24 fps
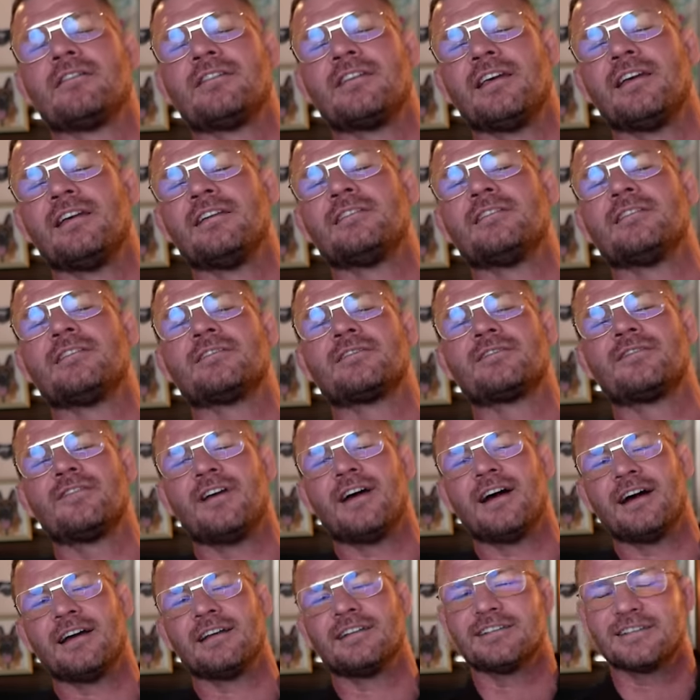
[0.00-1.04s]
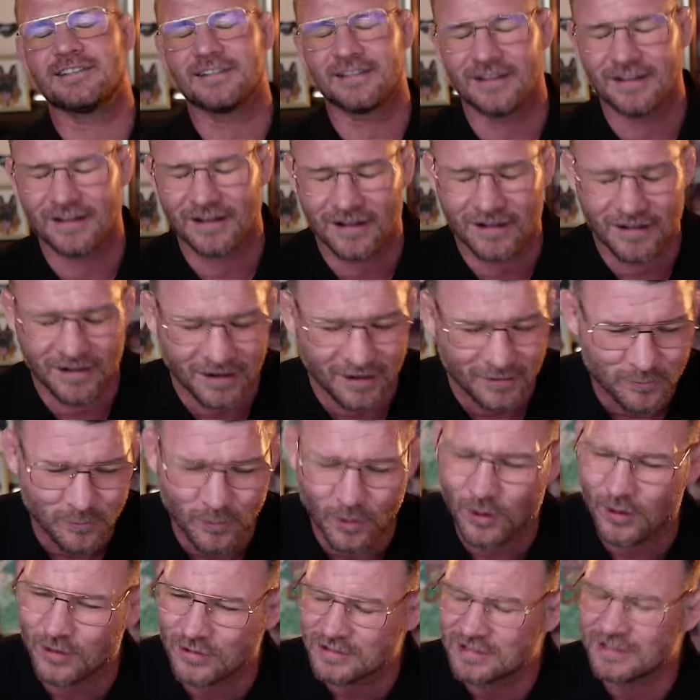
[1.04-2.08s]
Jesus Christ. Oh,
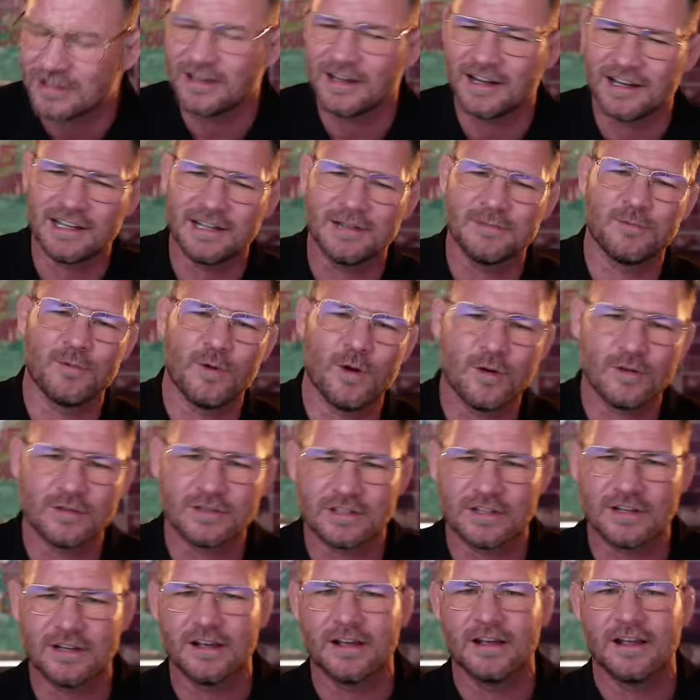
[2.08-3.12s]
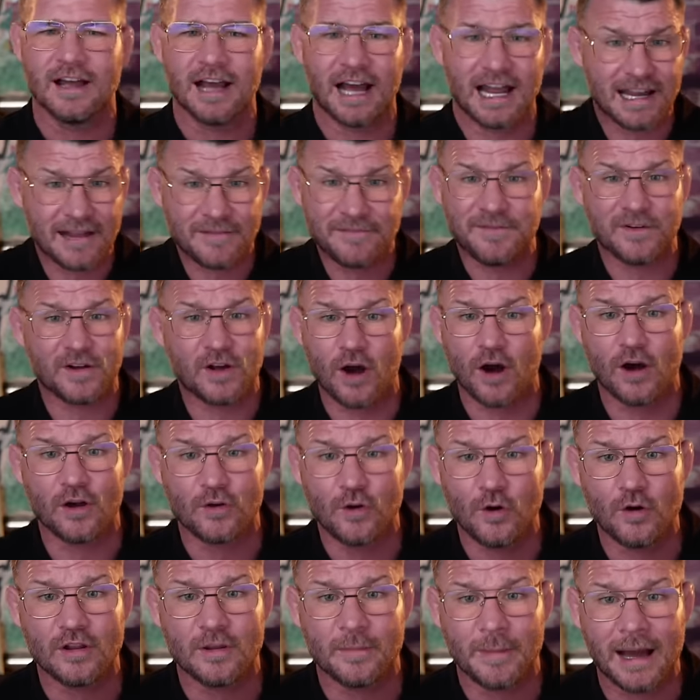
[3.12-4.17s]
water. I need water. And I've forgotten
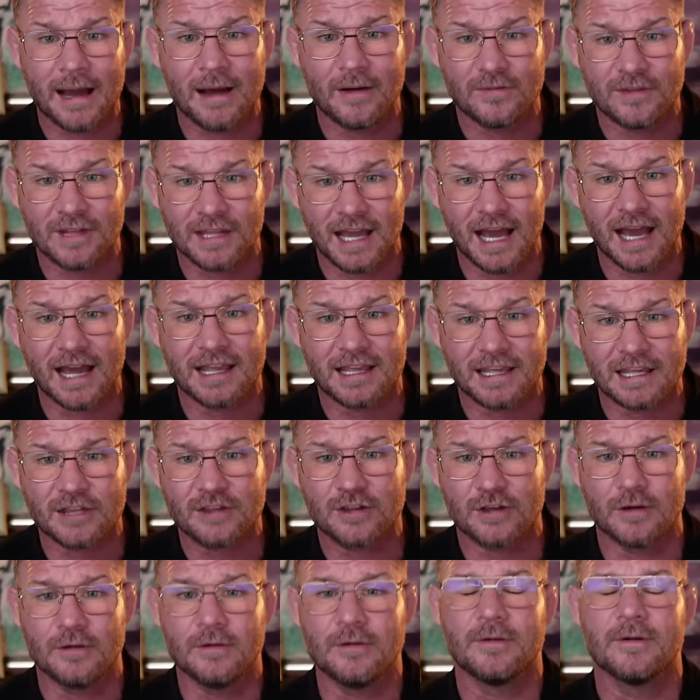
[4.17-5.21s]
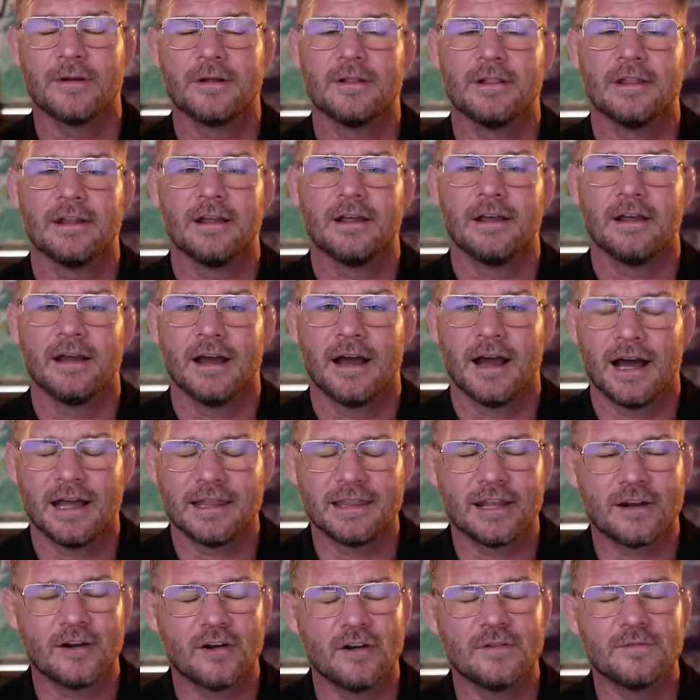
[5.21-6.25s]
all about the eye issue. And
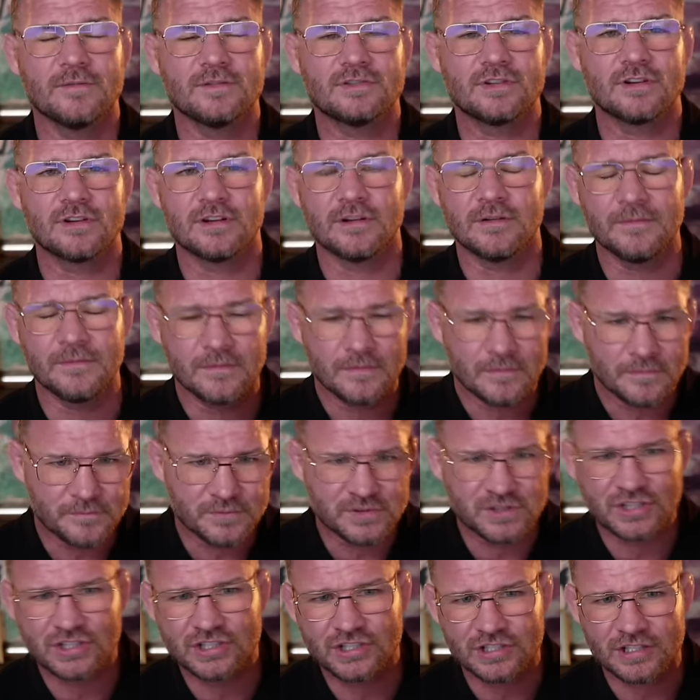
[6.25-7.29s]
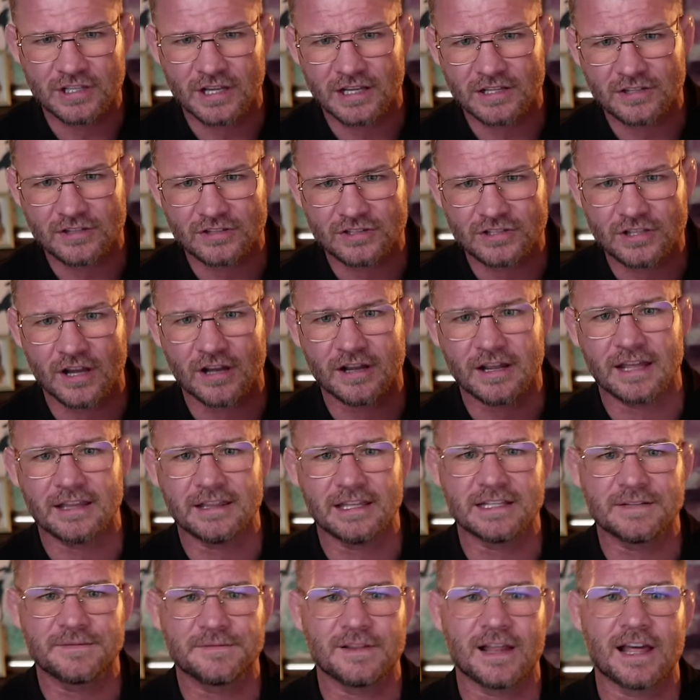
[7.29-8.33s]
then all of a sudden, I just start getting
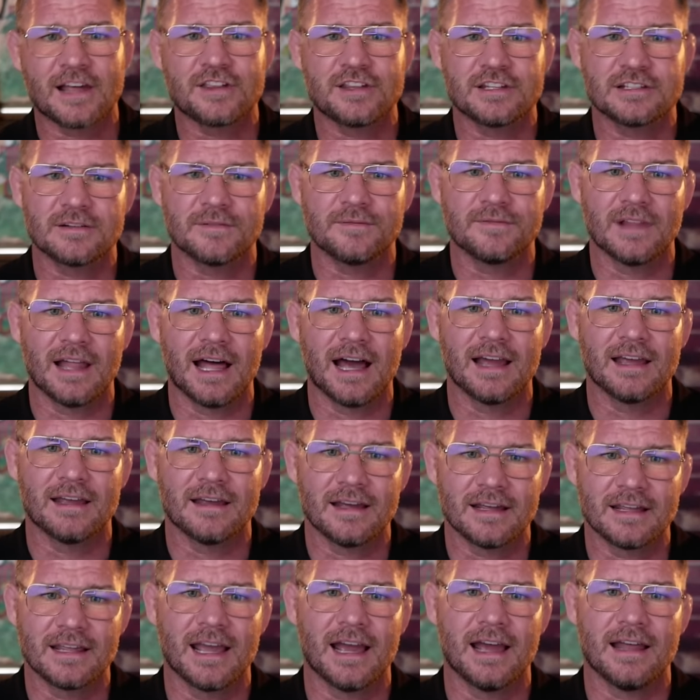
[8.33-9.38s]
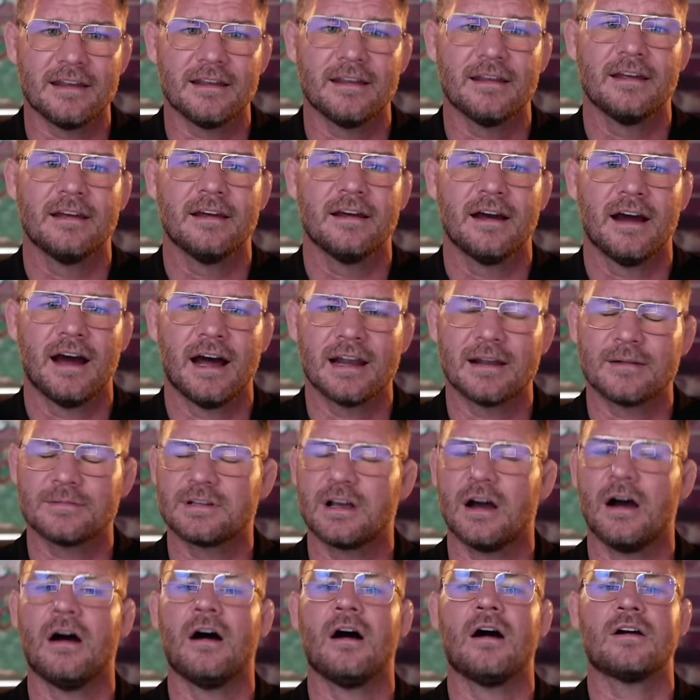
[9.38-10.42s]
these flashes of light again. And I was like,
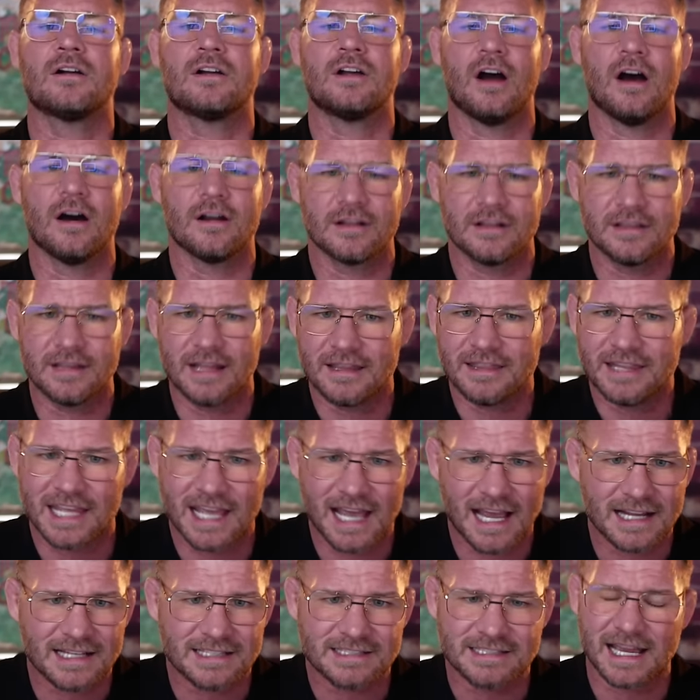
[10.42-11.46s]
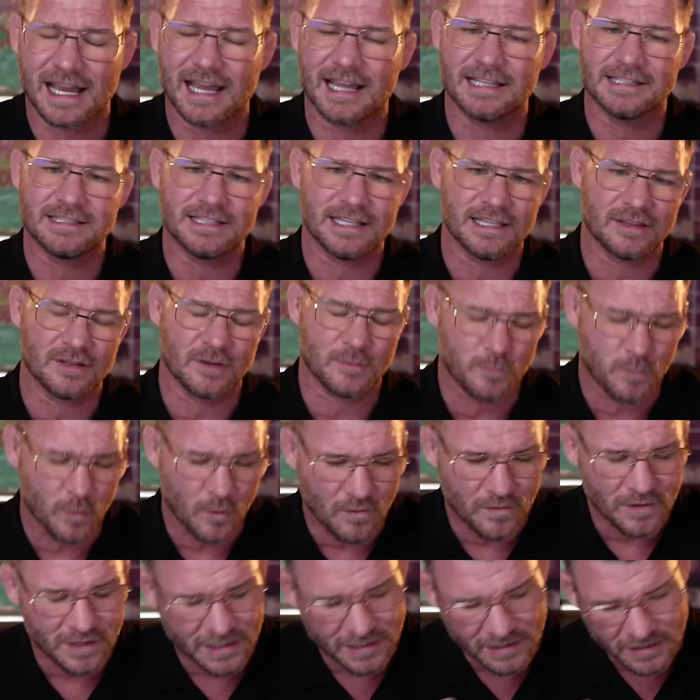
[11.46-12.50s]
oh, God. And then the anxiety and the
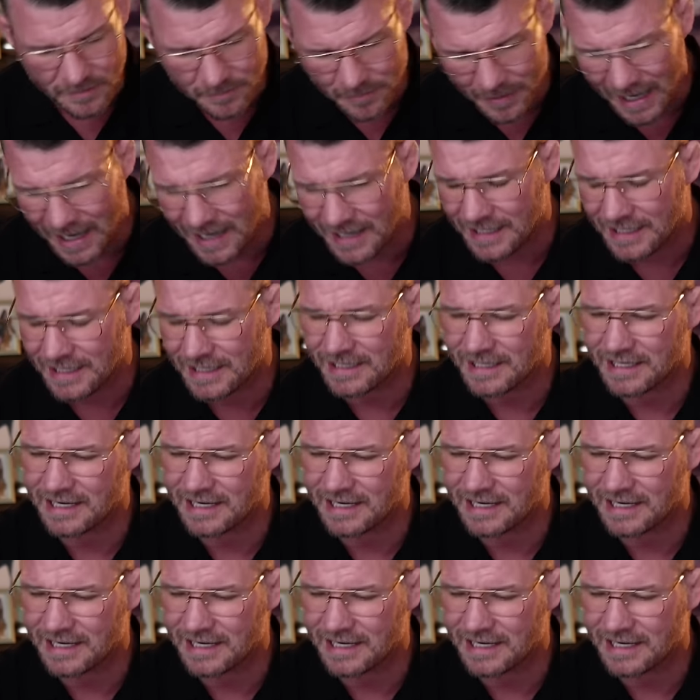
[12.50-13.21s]
worry and the panic and